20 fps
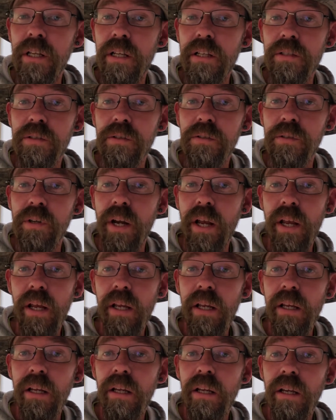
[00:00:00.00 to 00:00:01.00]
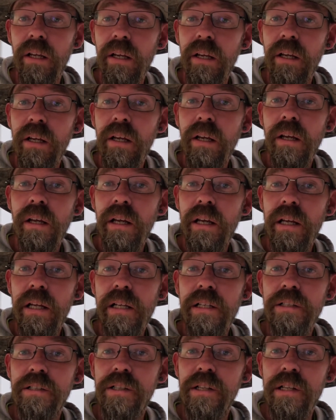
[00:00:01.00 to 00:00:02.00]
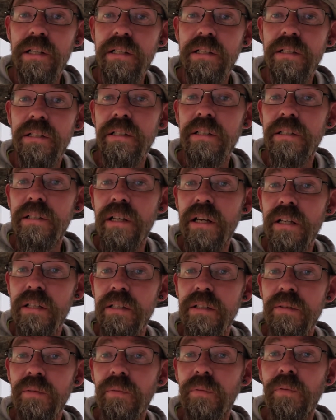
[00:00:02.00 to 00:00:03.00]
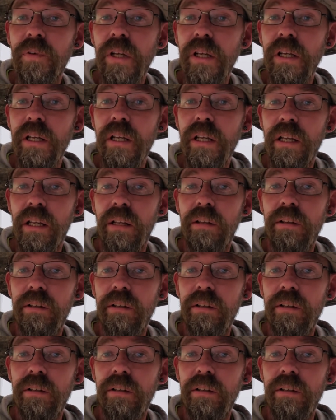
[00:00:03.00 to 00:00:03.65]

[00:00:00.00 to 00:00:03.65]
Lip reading: It's great. It just doesn't fit